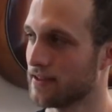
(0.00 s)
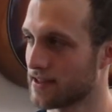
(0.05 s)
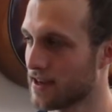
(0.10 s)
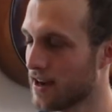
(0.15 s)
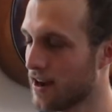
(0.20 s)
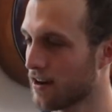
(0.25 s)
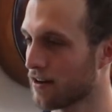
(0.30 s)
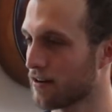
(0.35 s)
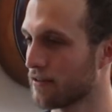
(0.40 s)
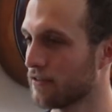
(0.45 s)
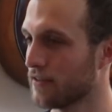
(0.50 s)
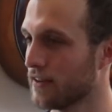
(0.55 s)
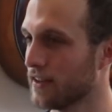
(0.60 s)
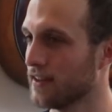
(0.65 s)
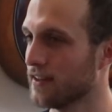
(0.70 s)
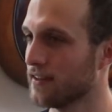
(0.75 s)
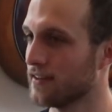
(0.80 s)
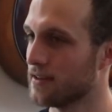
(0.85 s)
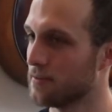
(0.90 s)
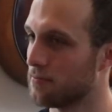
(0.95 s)
The
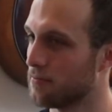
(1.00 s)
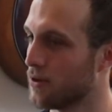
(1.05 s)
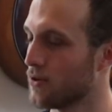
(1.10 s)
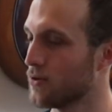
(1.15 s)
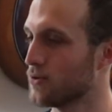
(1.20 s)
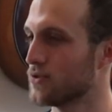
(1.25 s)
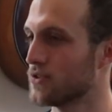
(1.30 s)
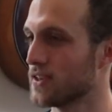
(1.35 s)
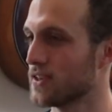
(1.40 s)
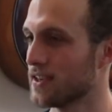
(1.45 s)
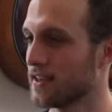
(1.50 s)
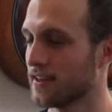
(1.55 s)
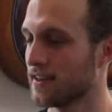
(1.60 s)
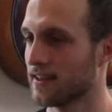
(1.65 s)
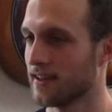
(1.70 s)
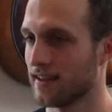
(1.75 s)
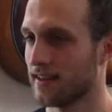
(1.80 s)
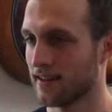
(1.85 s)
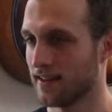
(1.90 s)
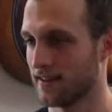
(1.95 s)
photography, the
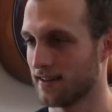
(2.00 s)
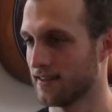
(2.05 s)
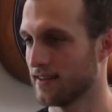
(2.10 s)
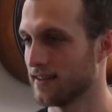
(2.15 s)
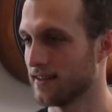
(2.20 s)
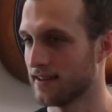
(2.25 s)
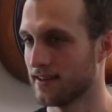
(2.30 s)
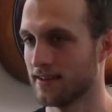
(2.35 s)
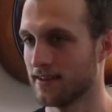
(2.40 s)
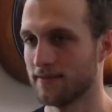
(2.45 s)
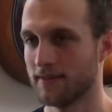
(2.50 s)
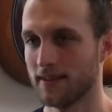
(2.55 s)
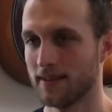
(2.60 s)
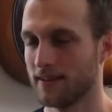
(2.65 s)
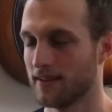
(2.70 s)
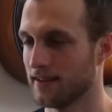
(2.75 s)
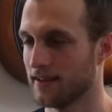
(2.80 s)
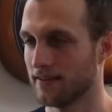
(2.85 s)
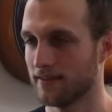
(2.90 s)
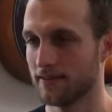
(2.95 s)
posing,
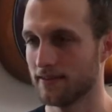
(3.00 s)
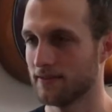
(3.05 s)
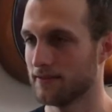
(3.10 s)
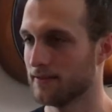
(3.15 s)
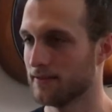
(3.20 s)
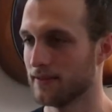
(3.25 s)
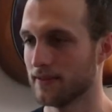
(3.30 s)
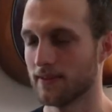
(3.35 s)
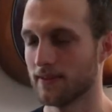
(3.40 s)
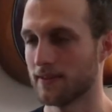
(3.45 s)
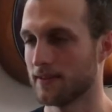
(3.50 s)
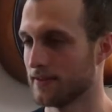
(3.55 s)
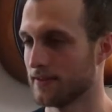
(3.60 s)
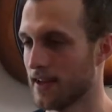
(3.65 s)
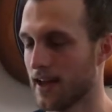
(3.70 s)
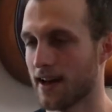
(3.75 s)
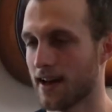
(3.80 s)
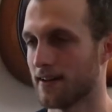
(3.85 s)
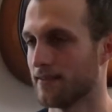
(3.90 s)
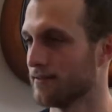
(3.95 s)

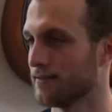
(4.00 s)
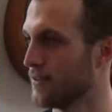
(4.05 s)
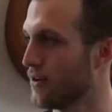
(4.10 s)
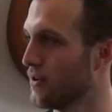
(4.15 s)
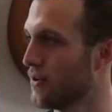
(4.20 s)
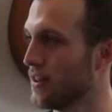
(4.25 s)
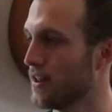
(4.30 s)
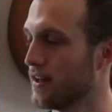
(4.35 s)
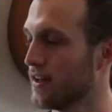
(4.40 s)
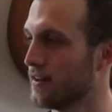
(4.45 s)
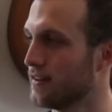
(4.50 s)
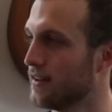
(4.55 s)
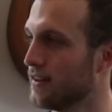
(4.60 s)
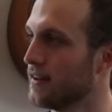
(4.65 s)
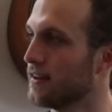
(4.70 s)
all that,